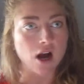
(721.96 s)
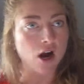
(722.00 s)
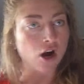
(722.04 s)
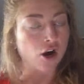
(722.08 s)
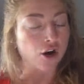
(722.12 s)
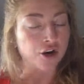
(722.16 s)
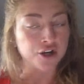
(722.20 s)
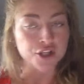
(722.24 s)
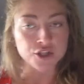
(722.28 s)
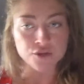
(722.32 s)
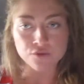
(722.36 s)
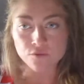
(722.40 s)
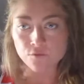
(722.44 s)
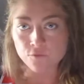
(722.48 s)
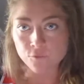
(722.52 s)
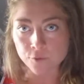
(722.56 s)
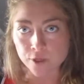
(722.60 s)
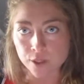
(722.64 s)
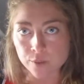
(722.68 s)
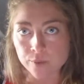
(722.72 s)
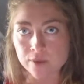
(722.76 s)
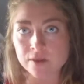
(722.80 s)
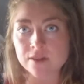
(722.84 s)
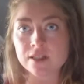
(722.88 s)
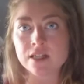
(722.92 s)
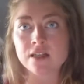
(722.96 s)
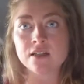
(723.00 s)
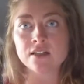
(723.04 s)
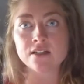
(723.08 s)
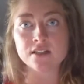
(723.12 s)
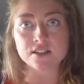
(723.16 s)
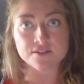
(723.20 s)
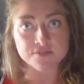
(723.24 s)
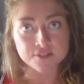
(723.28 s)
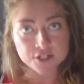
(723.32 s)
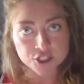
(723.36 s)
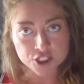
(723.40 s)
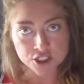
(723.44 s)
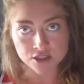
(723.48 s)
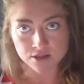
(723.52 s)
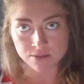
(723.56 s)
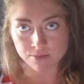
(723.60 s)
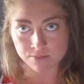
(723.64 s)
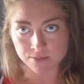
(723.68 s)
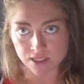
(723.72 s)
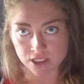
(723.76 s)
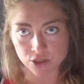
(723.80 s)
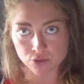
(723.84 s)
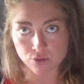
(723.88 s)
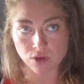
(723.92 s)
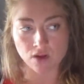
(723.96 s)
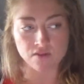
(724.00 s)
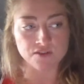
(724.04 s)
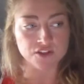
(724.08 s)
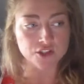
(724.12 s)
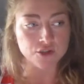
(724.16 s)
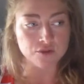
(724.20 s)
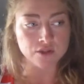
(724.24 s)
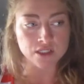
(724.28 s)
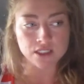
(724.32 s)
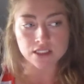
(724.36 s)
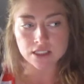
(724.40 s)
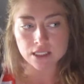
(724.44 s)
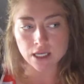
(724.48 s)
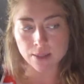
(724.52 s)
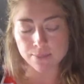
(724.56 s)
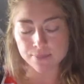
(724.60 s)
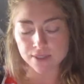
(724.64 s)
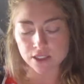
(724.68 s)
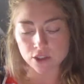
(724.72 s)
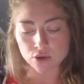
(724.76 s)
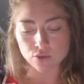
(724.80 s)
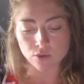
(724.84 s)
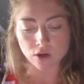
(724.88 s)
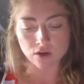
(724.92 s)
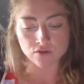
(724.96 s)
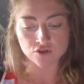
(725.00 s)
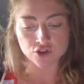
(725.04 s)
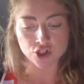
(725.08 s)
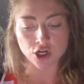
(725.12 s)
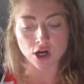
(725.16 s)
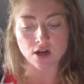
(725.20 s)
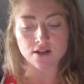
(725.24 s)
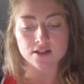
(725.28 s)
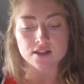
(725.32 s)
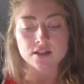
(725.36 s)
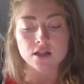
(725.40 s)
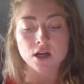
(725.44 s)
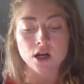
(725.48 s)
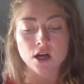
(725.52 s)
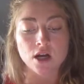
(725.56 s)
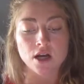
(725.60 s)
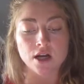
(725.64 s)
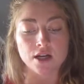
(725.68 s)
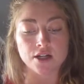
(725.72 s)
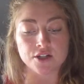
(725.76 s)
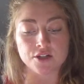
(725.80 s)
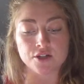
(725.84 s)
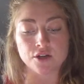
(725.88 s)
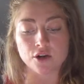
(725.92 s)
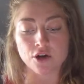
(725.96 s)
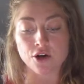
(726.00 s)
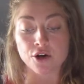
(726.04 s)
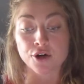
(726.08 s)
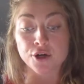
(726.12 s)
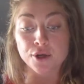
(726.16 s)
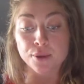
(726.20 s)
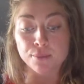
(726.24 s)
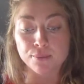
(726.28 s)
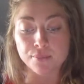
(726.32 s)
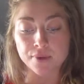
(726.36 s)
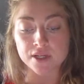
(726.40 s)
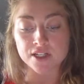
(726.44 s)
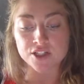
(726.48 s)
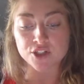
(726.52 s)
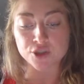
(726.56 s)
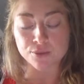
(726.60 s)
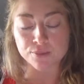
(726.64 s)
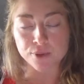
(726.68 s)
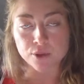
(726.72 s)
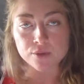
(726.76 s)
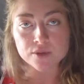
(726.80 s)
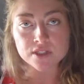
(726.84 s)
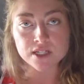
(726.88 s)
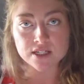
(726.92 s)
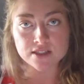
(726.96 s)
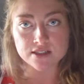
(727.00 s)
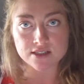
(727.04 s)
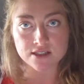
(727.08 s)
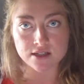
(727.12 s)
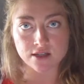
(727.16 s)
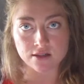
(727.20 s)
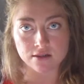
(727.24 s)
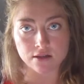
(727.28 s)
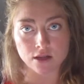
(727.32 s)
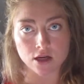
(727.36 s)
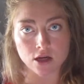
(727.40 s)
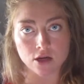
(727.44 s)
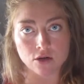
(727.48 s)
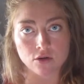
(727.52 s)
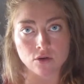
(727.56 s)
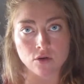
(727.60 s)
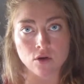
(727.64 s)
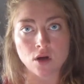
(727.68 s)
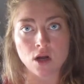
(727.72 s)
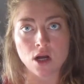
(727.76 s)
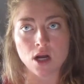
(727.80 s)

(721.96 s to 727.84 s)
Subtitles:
are you frequently deficient in B12? Do you need to get B12 shots? Is your bone density low?